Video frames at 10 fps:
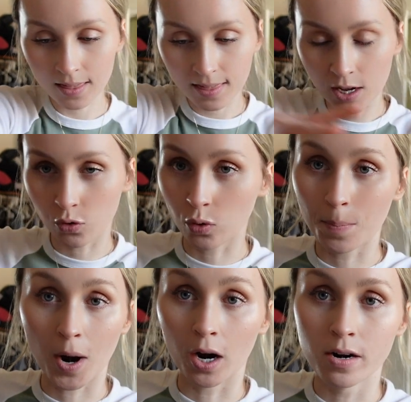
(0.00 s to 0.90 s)
They grew
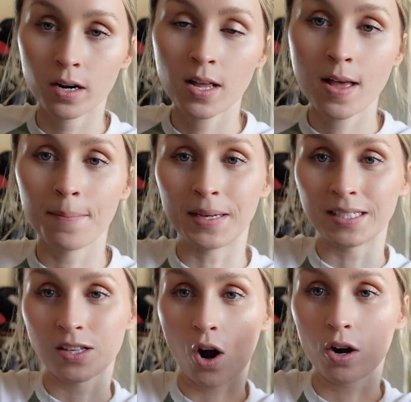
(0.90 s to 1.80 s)
apart
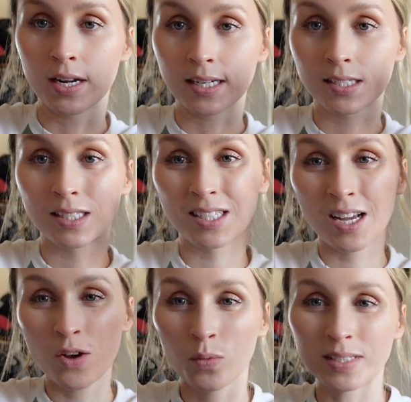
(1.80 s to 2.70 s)
because the artist
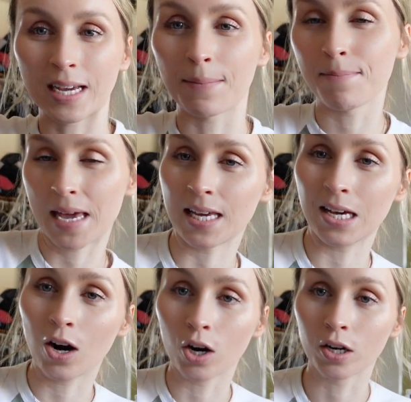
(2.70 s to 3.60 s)
was like
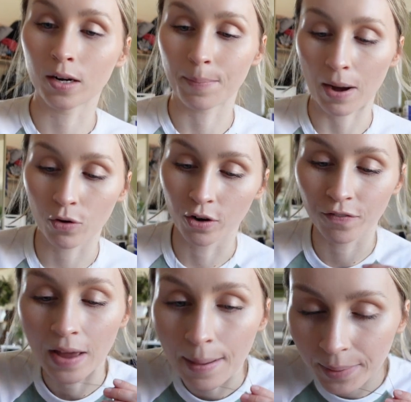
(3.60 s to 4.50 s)
making art about her
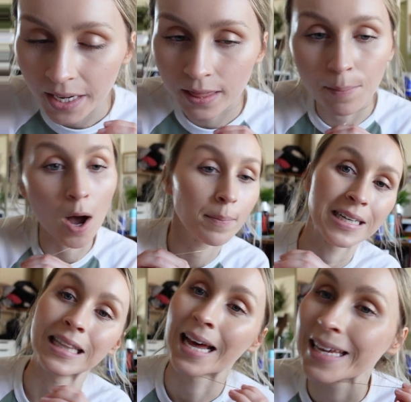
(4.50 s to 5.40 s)
family and the mom
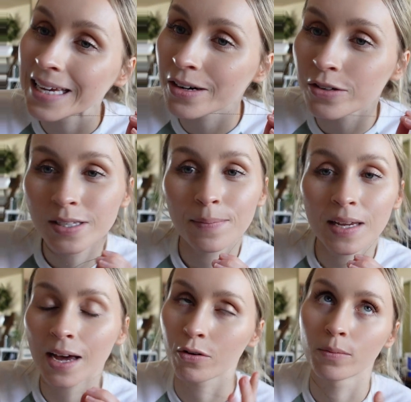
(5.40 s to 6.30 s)
didn't like it or
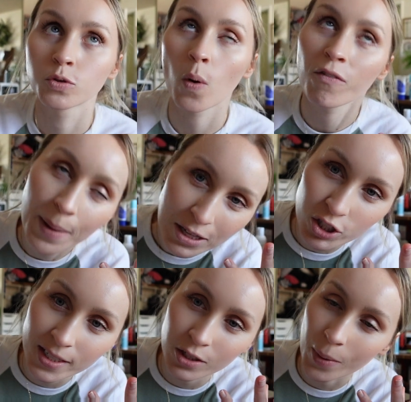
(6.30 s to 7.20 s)
something. I don't know, I'm 12
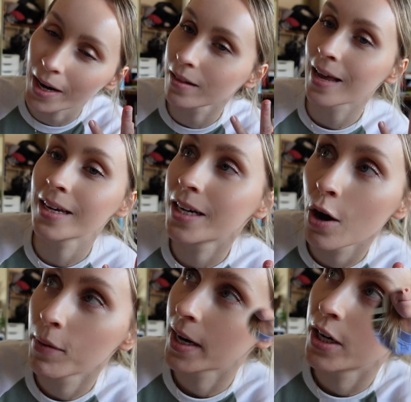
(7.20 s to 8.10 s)
pages into it. I'll let you know when I